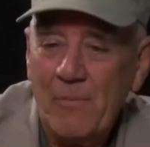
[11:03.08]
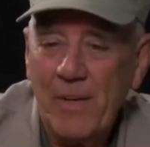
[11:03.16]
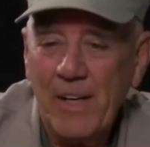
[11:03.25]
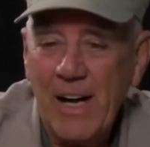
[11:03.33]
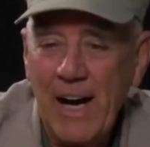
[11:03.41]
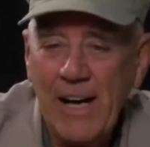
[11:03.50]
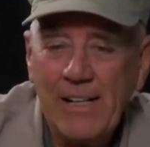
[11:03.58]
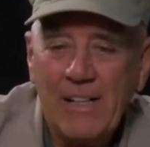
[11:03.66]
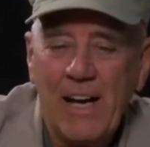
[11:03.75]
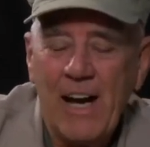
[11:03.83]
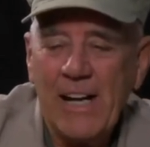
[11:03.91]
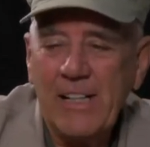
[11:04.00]
But
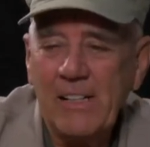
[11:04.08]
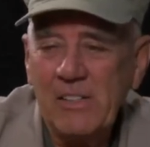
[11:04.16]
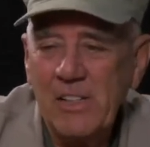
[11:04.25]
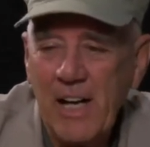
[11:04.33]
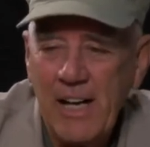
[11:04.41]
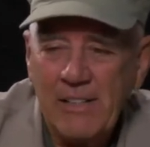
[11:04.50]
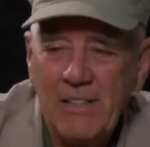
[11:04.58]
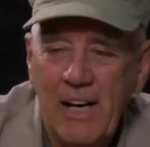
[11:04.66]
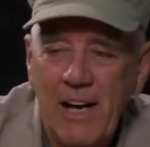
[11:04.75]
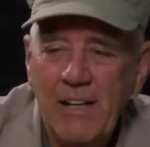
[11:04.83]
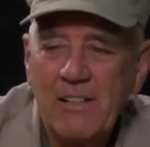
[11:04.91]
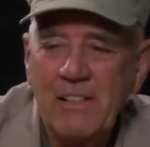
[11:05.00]

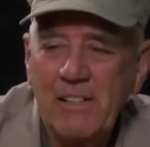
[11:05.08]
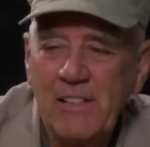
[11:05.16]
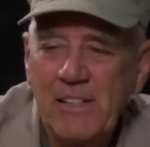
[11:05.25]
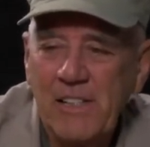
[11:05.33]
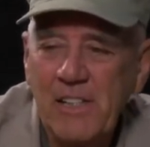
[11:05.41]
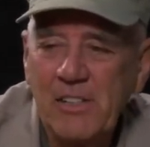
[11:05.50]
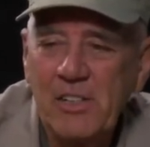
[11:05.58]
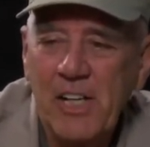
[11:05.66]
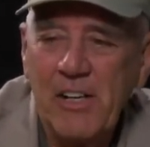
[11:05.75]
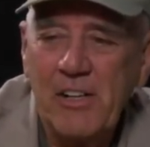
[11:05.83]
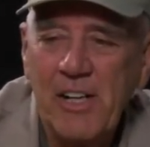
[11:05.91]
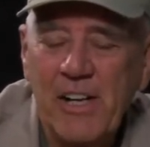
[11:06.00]
I
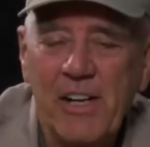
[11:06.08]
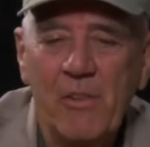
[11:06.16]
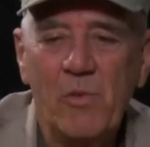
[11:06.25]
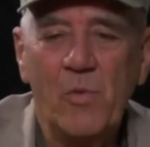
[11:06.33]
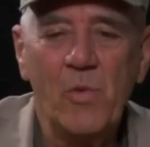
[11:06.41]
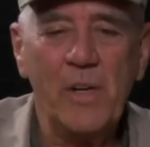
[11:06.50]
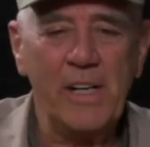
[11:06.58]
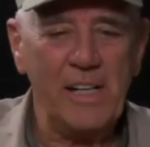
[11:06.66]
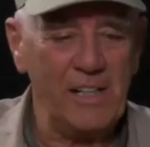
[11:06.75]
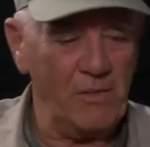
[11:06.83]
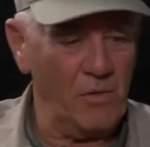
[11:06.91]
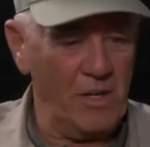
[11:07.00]
considered it, and
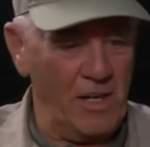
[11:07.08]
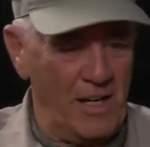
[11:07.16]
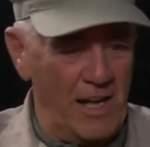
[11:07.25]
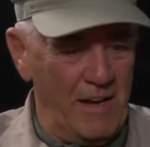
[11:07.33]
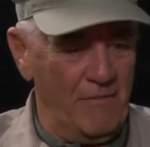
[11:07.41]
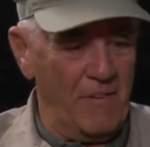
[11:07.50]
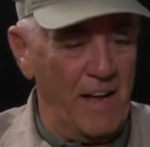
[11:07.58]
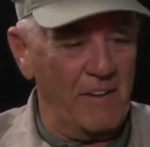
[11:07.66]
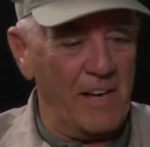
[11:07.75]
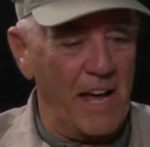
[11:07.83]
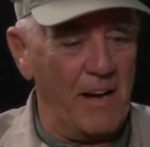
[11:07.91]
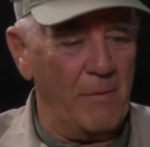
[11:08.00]
when I
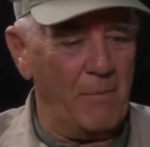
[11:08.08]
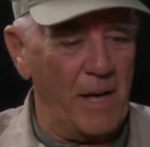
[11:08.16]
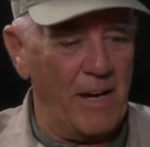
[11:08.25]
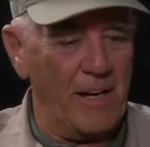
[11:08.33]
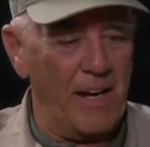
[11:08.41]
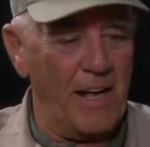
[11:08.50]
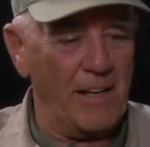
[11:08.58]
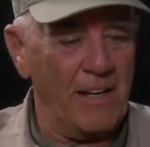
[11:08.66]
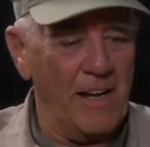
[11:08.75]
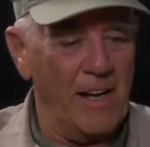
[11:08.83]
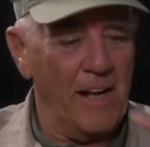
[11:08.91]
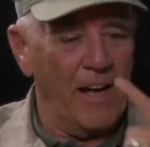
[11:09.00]
found out about it,
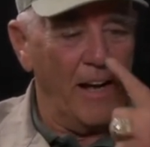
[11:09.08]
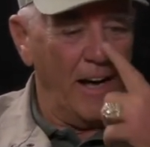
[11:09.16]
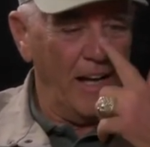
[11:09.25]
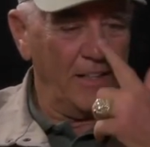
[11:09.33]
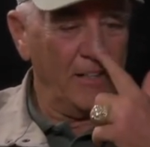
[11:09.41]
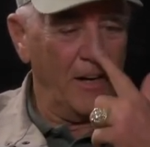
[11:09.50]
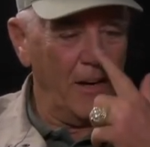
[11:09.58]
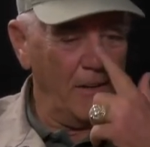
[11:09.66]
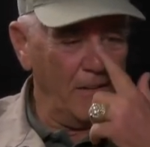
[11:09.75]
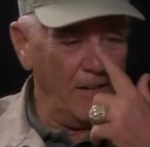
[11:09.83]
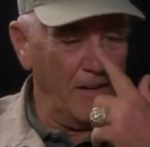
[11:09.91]
I thought